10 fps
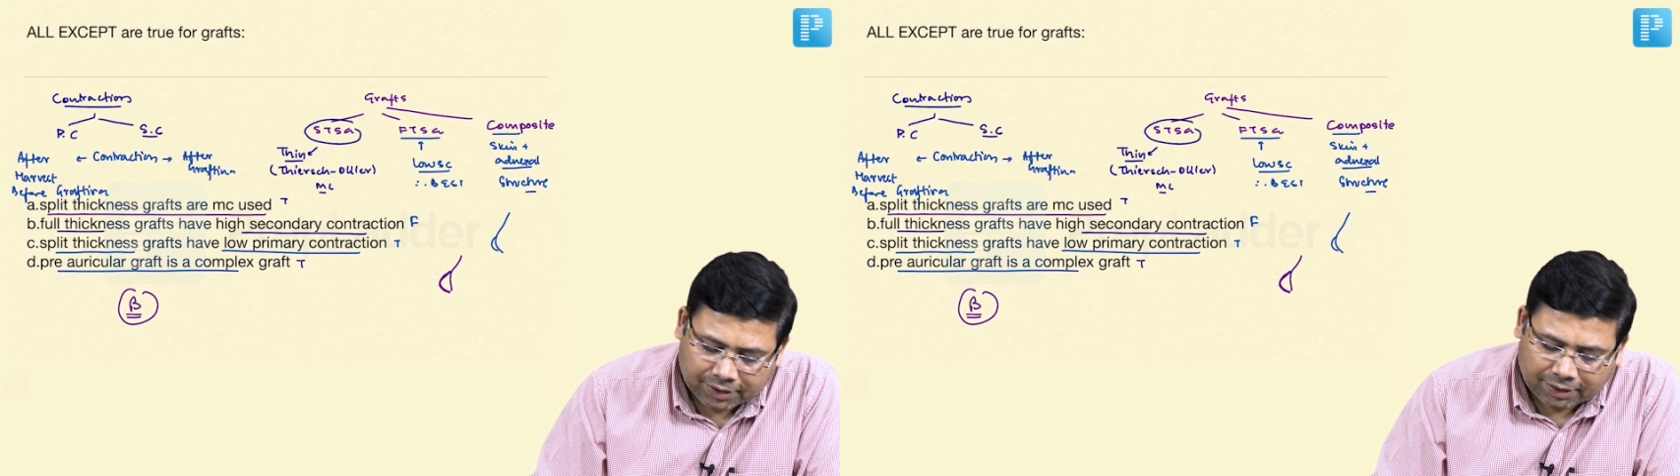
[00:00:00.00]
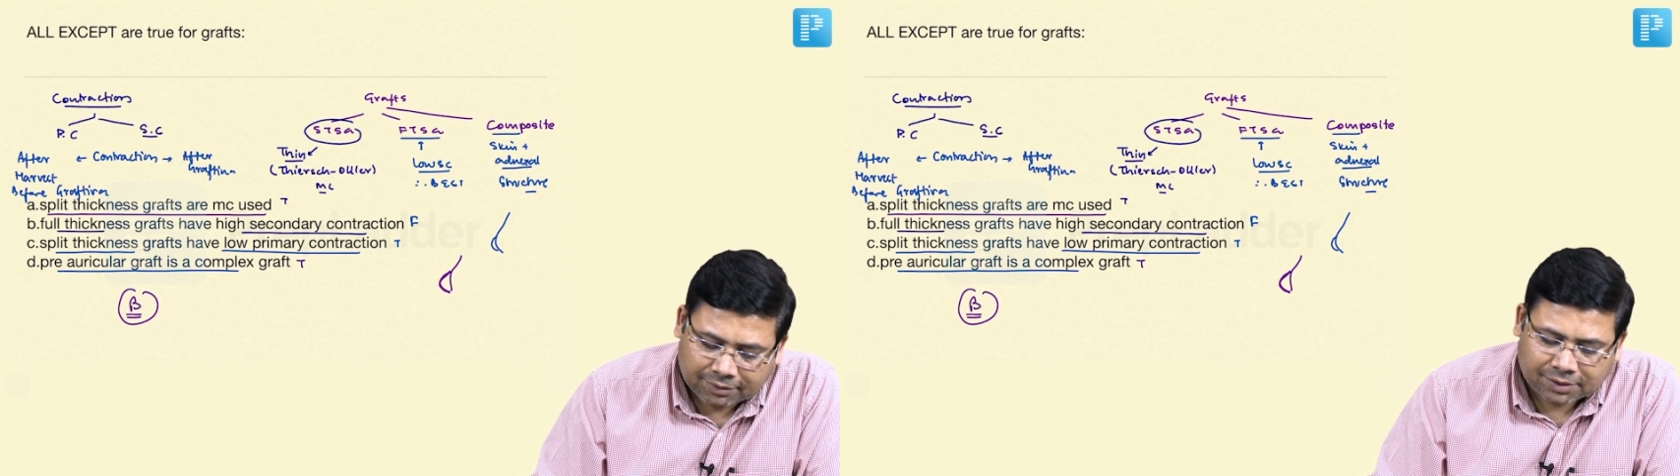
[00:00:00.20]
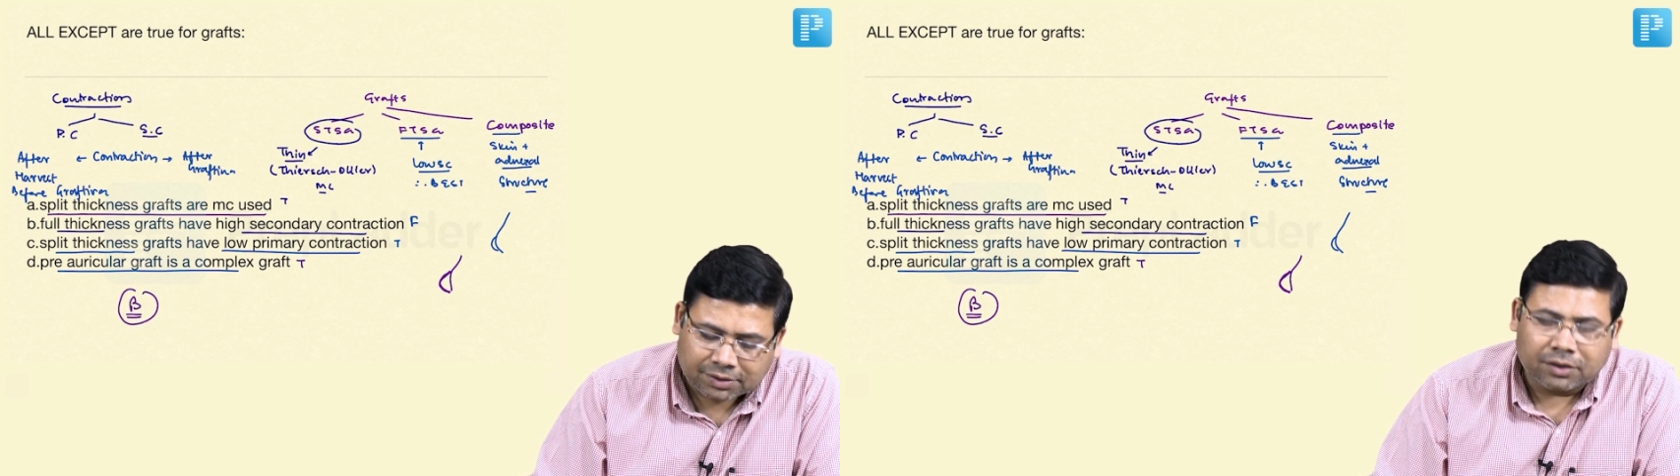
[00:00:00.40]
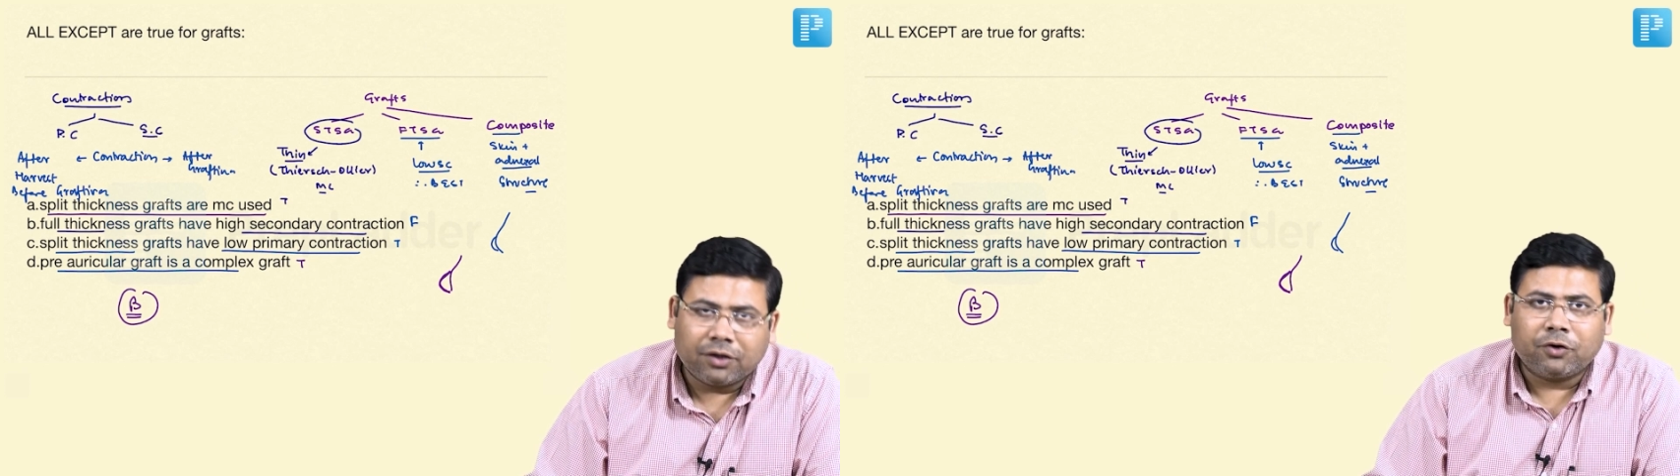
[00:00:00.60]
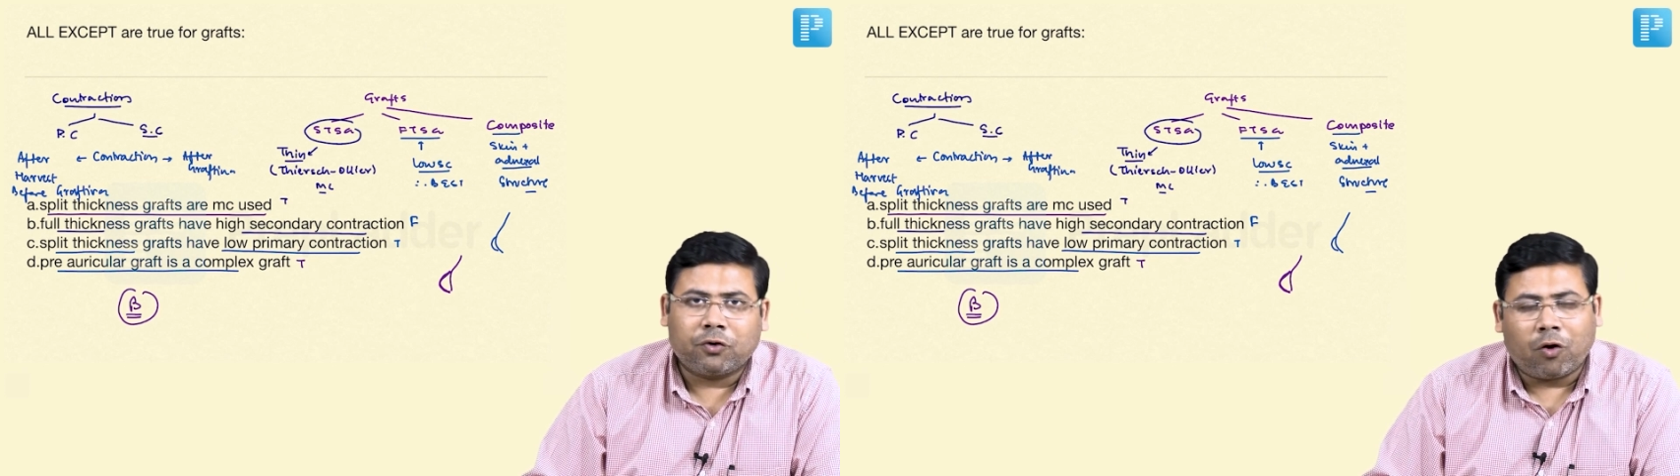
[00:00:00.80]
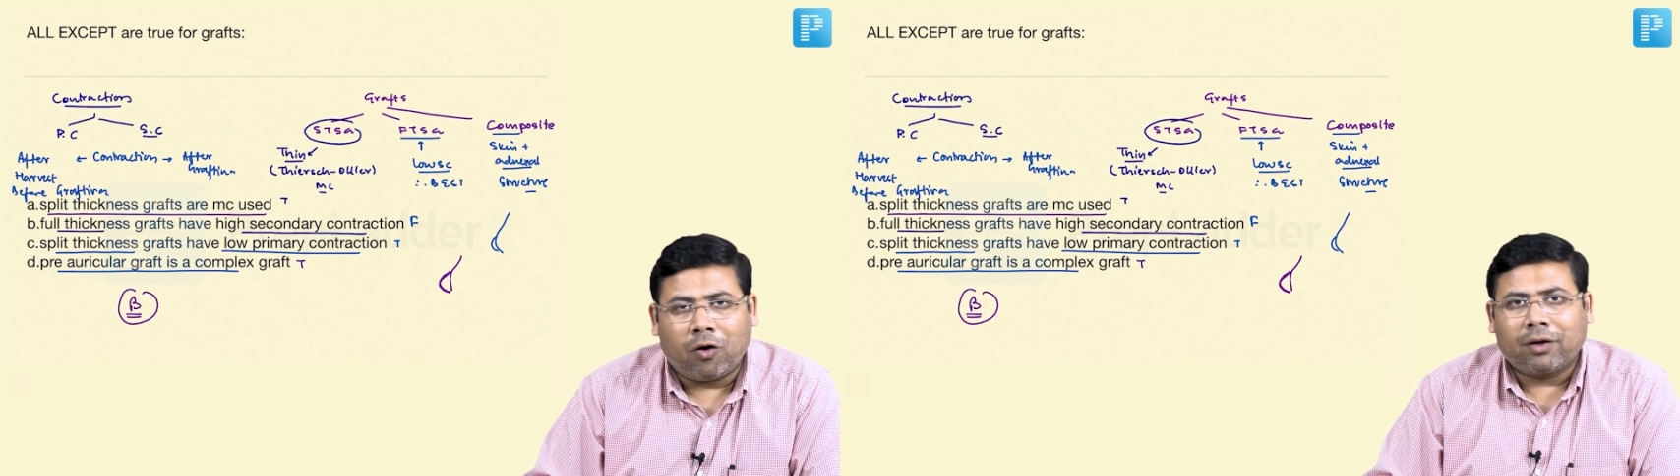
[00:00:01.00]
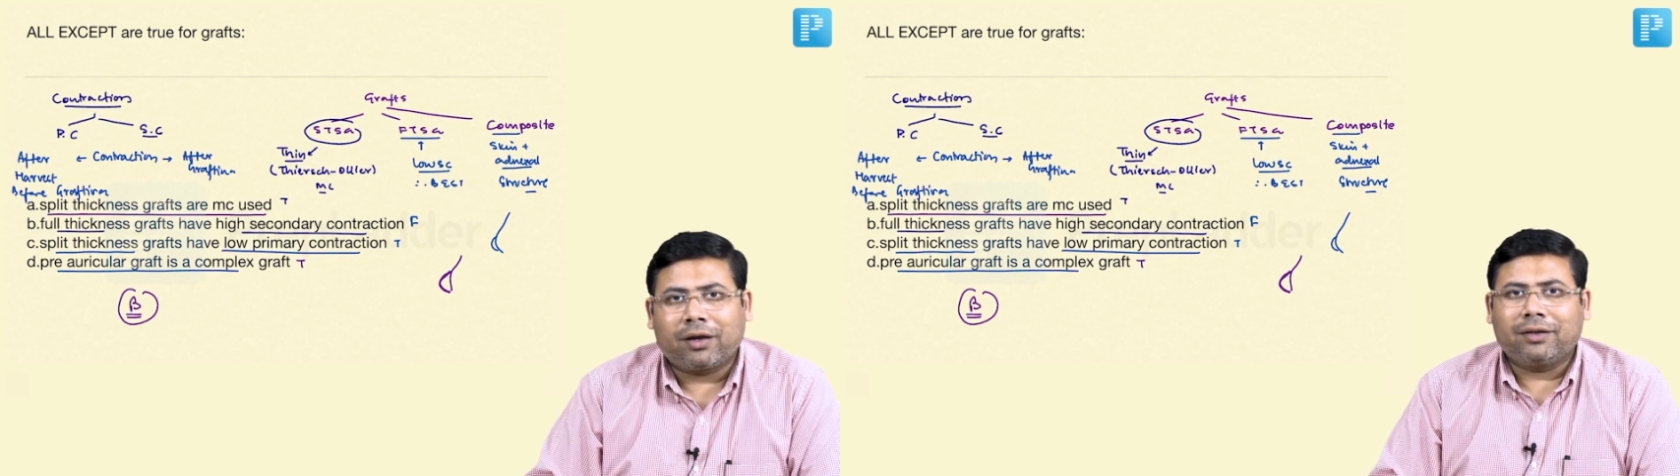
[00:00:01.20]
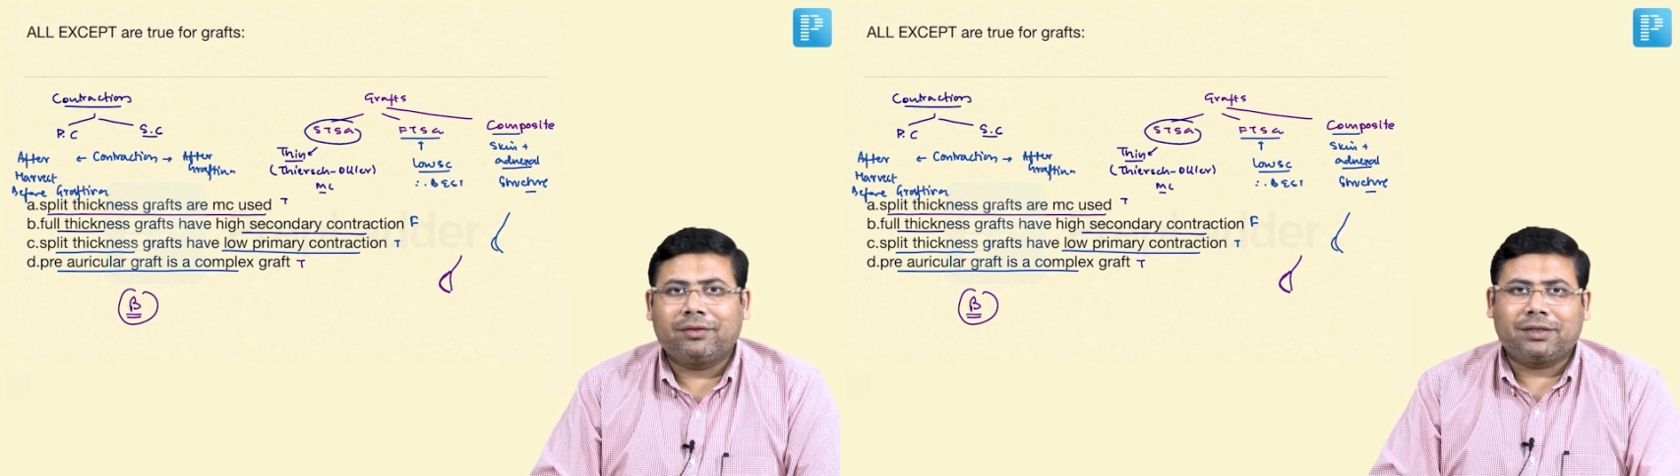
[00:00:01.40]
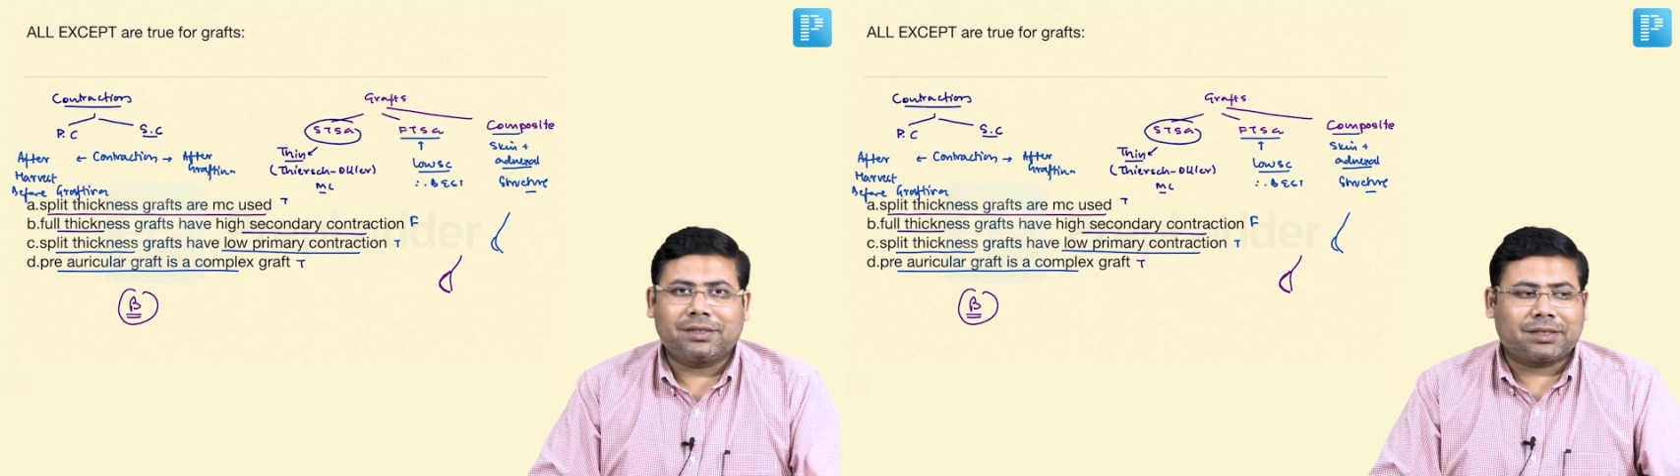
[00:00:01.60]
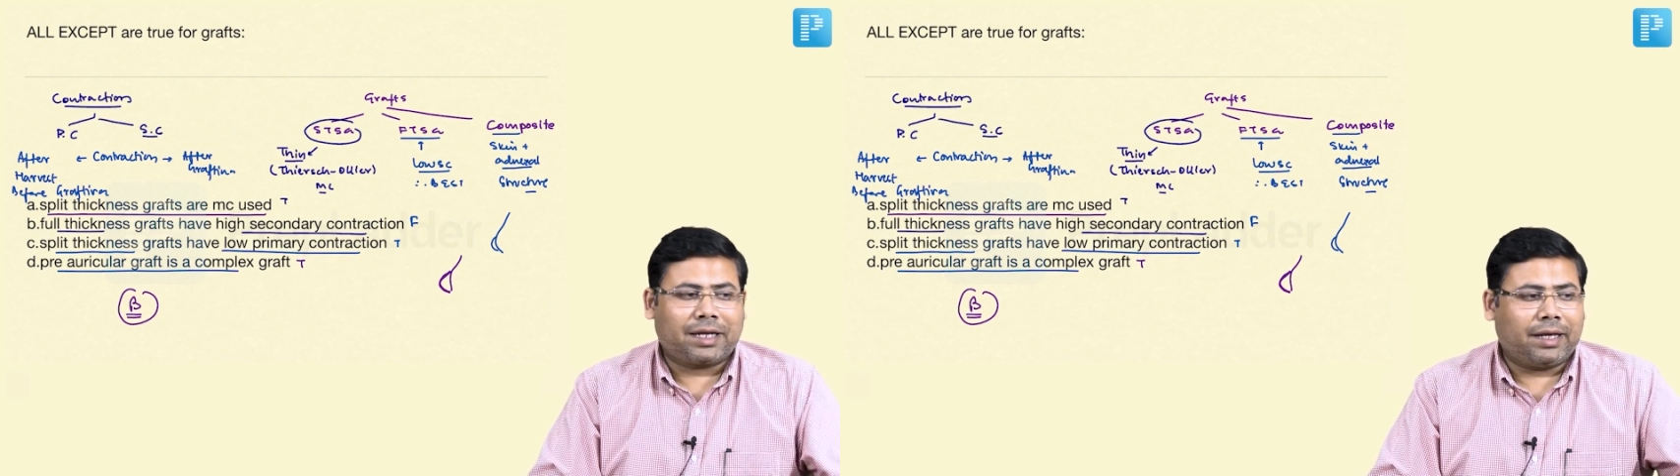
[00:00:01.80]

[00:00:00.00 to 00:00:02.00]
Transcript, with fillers: that is wrong in this